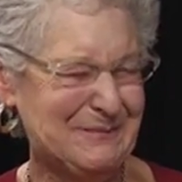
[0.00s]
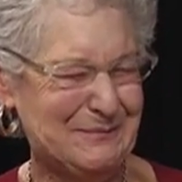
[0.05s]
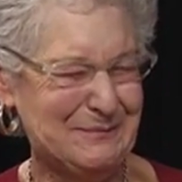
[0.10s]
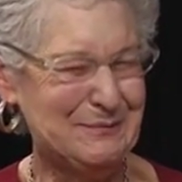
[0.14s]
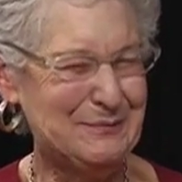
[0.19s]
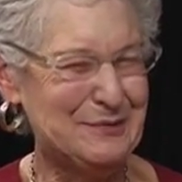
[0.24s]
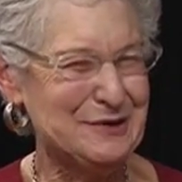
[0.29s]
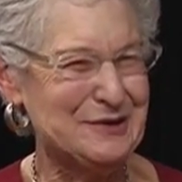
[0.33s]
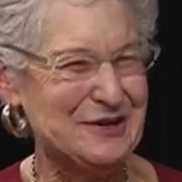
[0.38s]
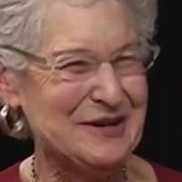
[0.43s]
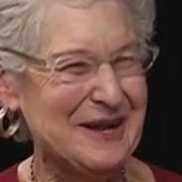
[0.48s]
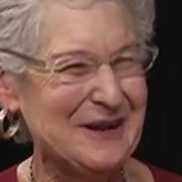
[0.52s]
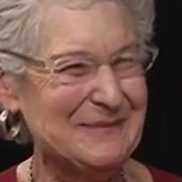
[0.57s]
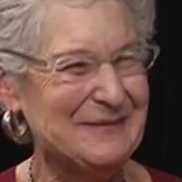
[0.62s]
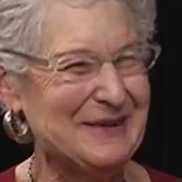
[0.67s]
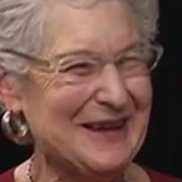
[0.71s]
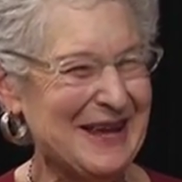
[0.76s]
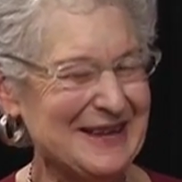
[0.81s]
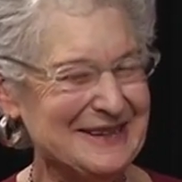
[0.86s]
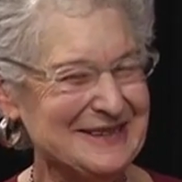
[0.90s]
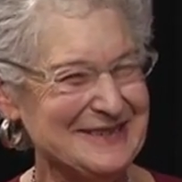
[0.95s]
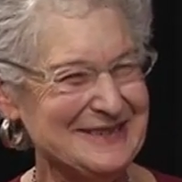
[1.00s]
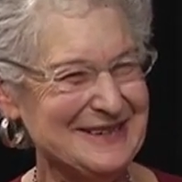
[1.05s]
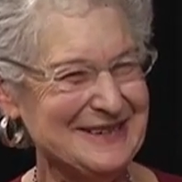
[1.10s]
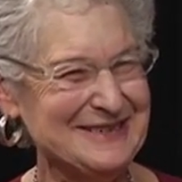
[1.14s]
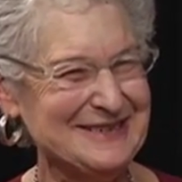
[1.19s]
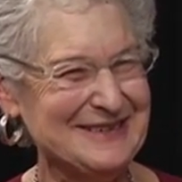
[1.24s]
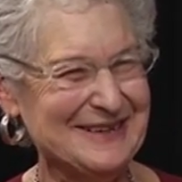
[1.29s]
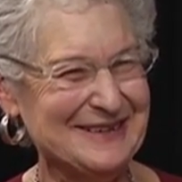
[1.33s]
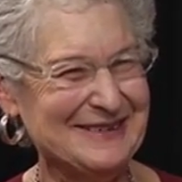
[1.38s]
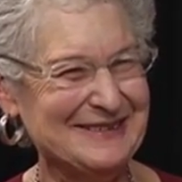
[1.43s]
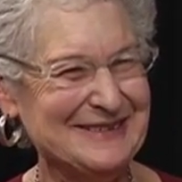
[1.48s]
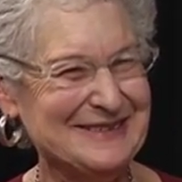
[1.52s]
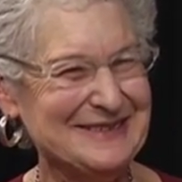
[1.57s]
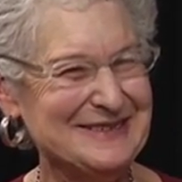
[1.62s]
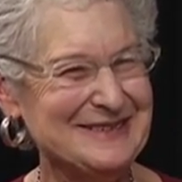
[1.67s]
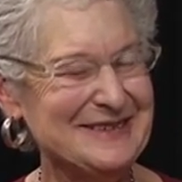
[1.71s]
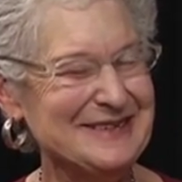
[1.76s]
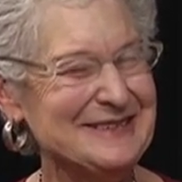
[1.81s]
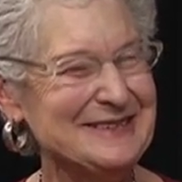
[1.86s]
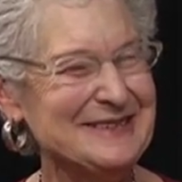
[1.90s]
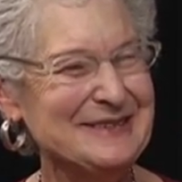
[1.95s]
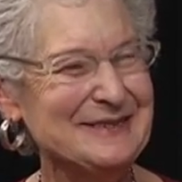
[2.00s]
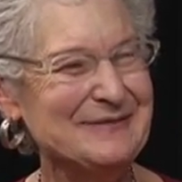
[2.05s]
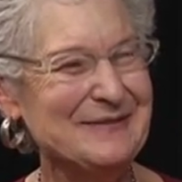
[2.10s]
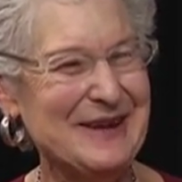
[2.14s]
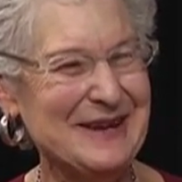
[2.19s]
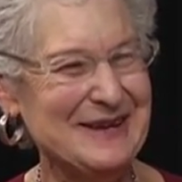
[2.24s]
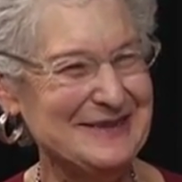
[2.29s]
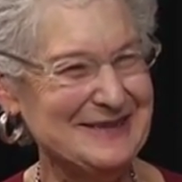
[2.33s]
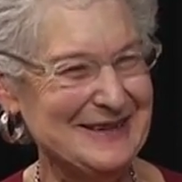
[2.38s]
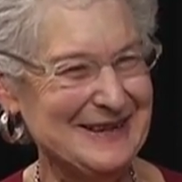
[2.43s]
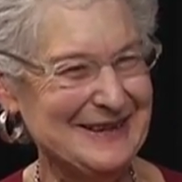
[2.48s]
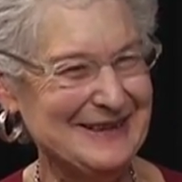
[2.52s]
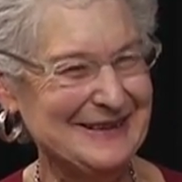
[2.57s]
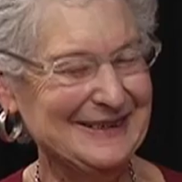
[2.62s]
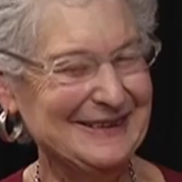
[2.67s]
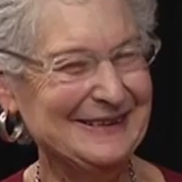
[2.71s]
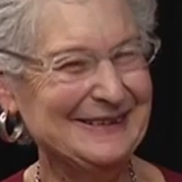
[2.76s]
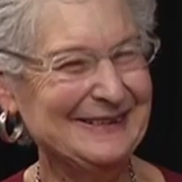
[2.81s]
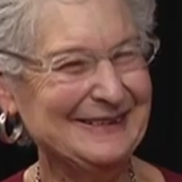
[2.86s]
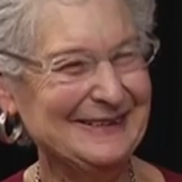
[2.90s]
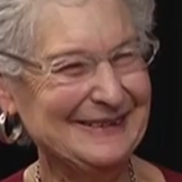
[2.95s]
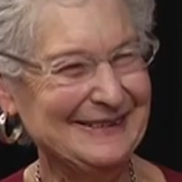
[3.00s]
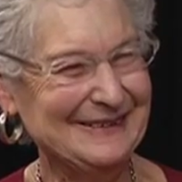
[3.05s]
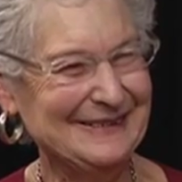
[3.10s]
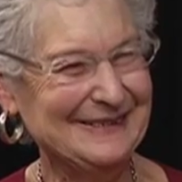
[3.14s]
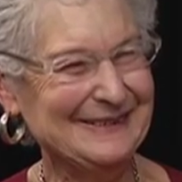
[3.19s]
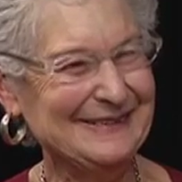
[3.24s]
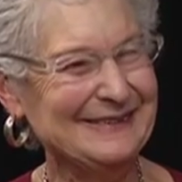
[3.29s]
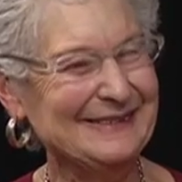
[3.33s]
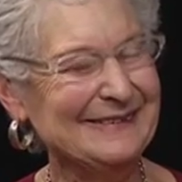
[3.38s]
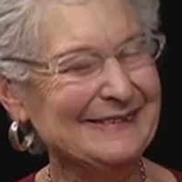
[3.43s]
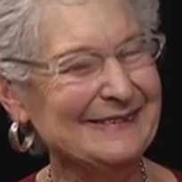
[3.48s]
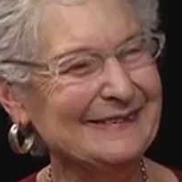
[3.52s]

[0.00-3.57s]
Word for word: pushing up against each other is just amazing. Yeah. And that's the